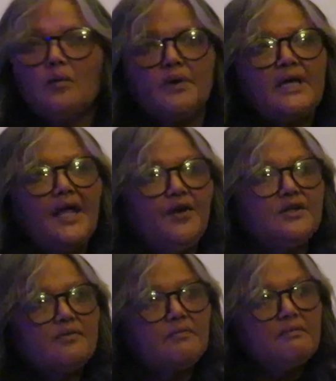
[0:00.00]
We
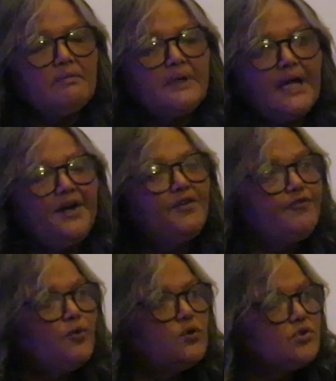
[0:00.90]
cannot
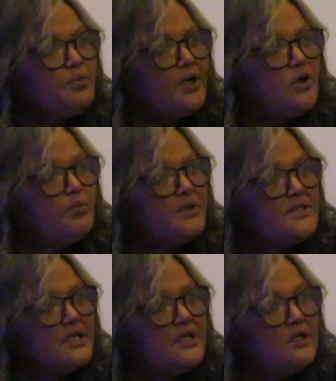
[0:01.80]
afford to be hopeless
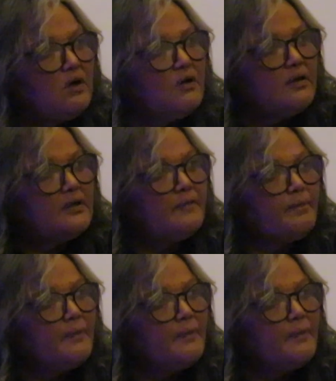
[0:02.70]
any longer.